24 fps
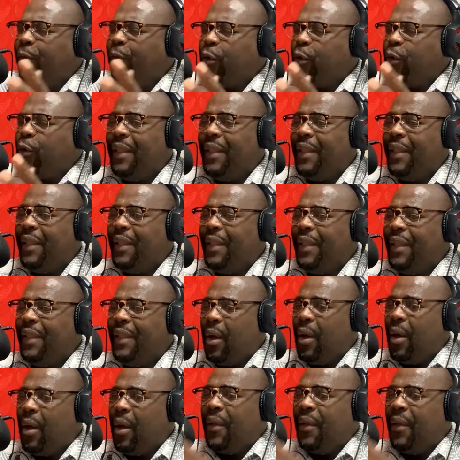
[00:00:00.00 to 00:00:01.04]
That's what they
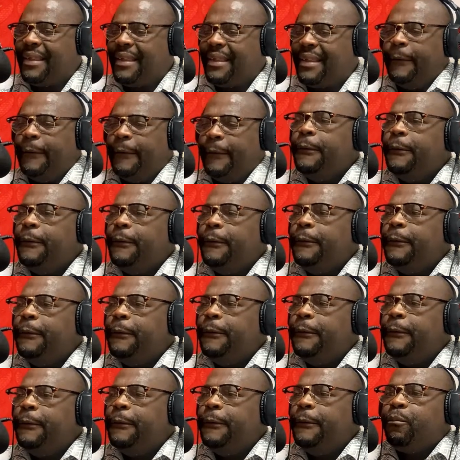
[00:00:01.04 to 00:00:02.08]
say.
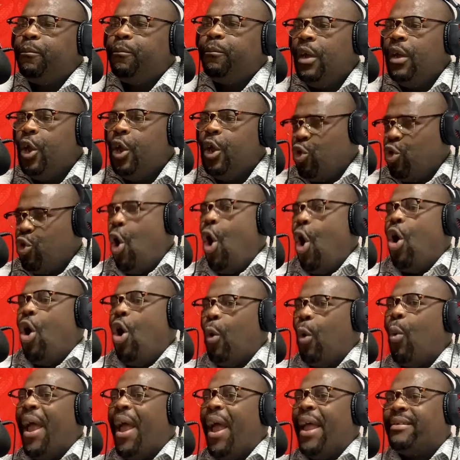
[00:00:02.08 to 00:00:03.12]
You know the
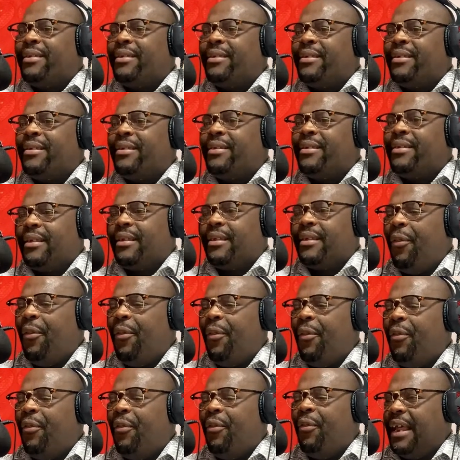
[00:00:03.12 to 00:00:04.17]
words
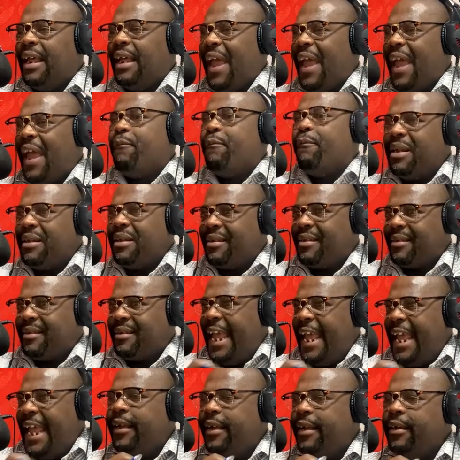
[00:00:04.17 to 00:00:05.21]
that they have been
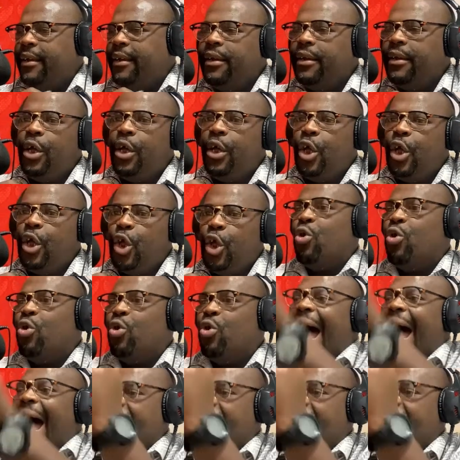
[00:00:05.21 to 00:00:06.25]
saying. You
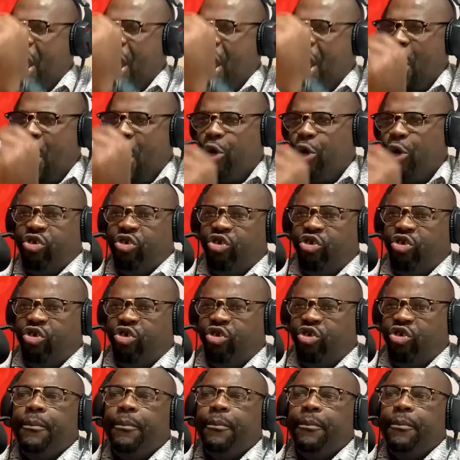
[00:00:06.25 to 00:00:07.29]
die a wretch.
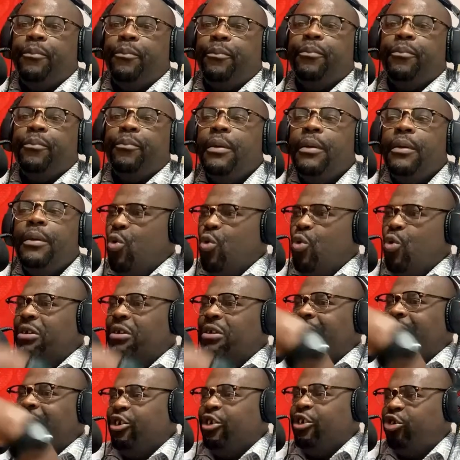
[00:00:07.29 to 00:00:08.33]
You
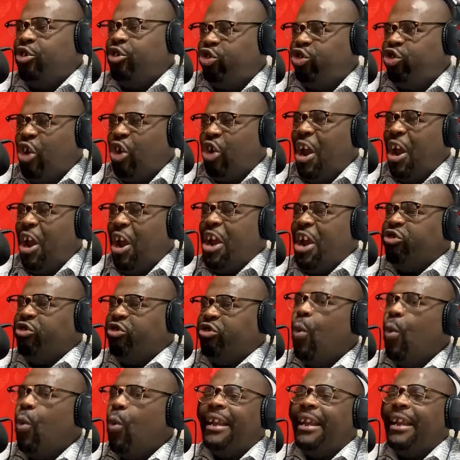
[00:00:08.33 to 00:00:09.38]
die changing
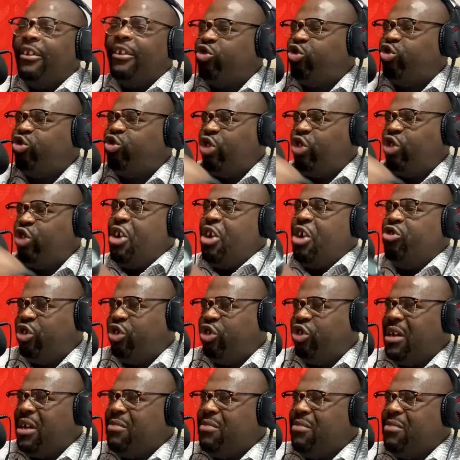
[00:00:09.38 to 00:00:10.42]
woman, changing
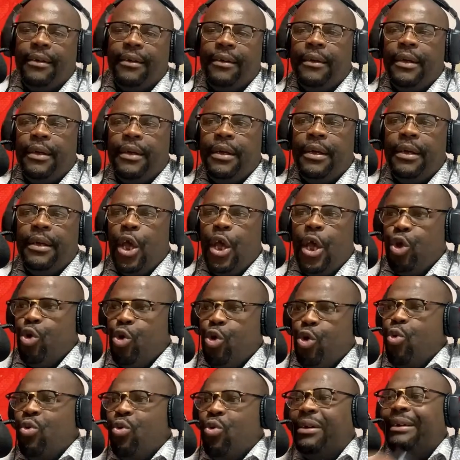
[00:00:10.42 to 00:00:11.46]
man. You
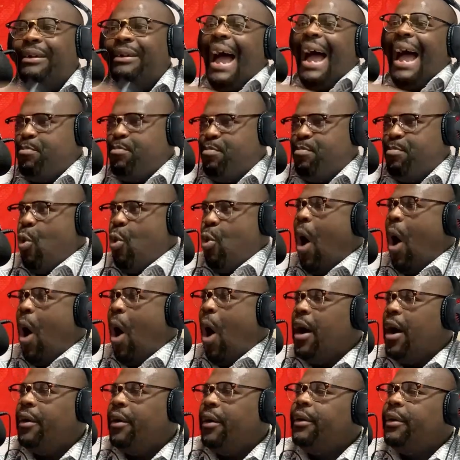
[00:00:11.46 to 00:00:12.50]
die poor.
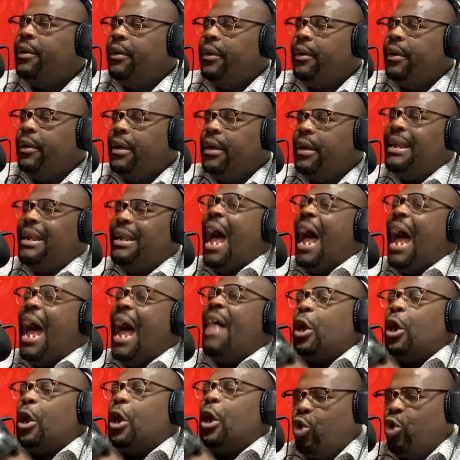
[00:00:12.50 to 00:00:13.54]
Nothing good.